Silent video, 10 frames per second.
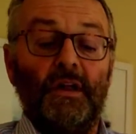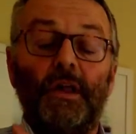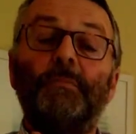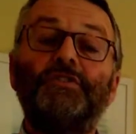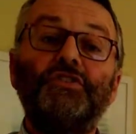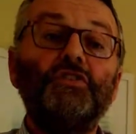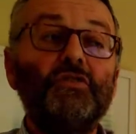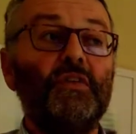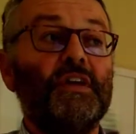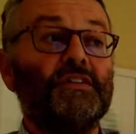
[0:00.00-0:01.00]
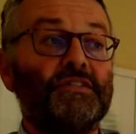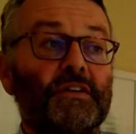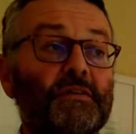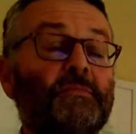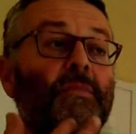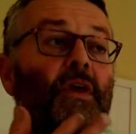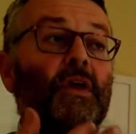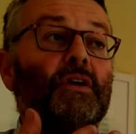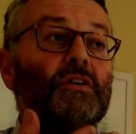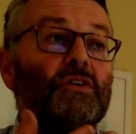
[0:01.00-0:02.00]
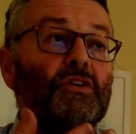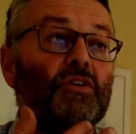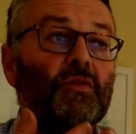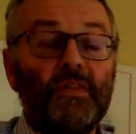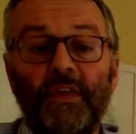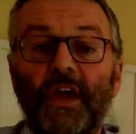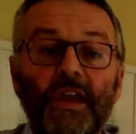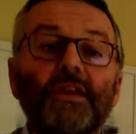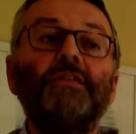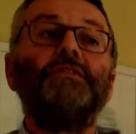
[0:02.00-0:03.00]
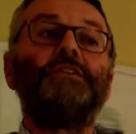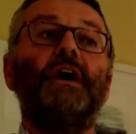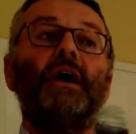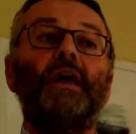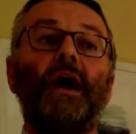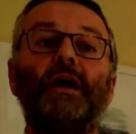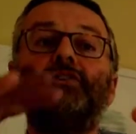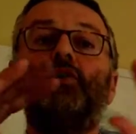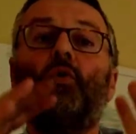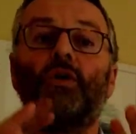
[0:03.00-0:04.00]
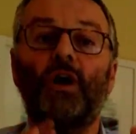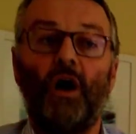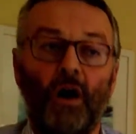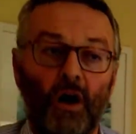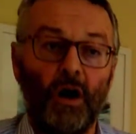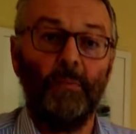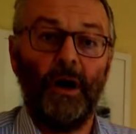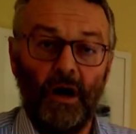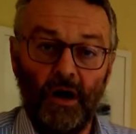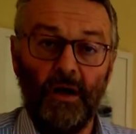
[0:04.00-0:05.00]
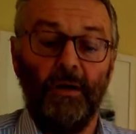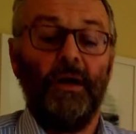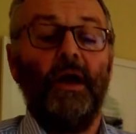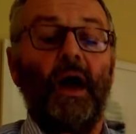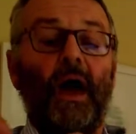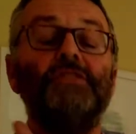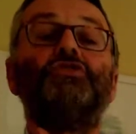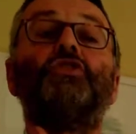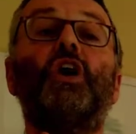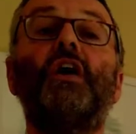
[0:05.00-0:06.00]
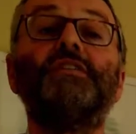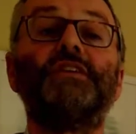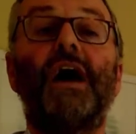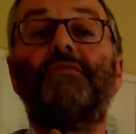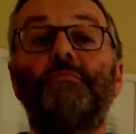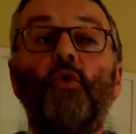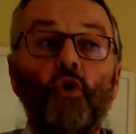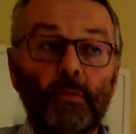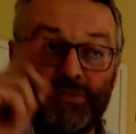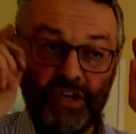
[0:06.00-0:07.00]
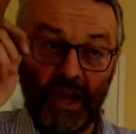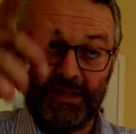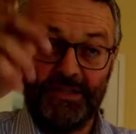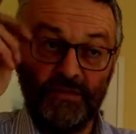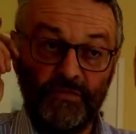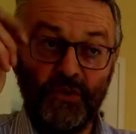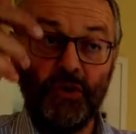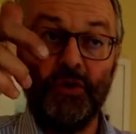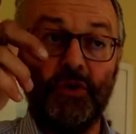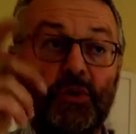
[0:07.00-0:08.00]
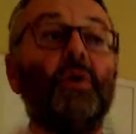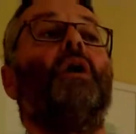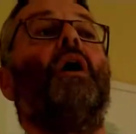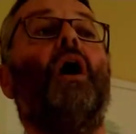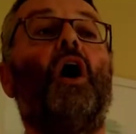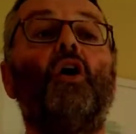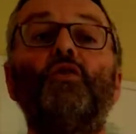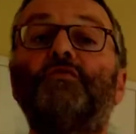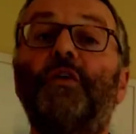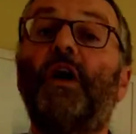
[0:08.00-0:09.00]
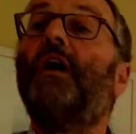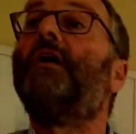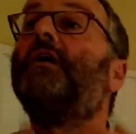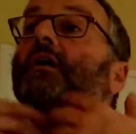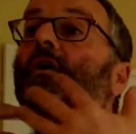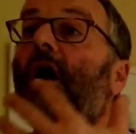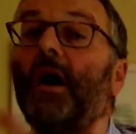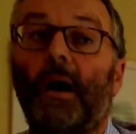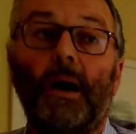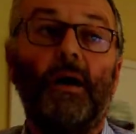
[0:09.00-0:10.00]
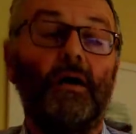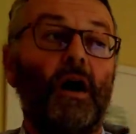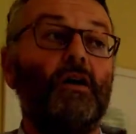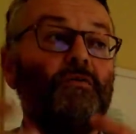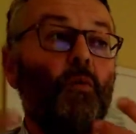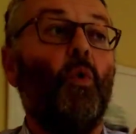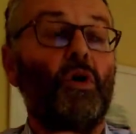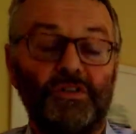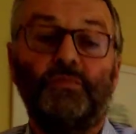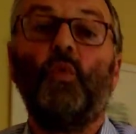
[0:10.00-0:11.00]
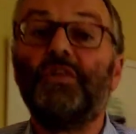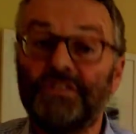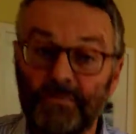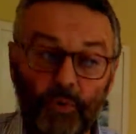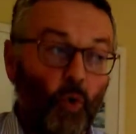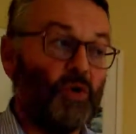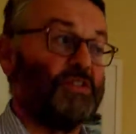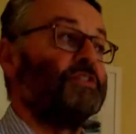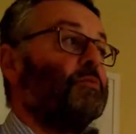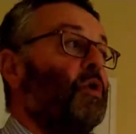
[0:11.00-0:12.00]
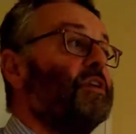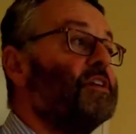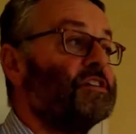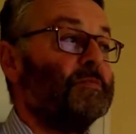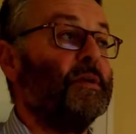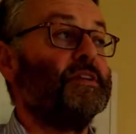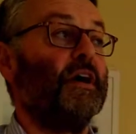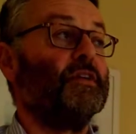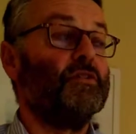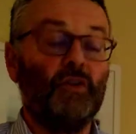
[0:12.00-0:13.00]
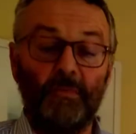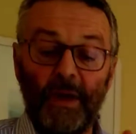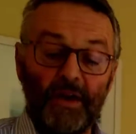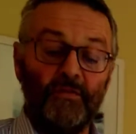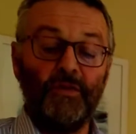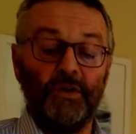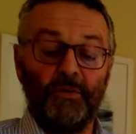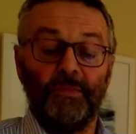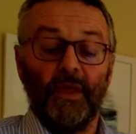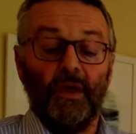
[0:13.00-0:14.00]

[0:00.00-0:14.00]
Number two reason, you're at the end of the day and you're calmer and you're going to have a more objective view over what is important and what needs to be done. You've got a better view.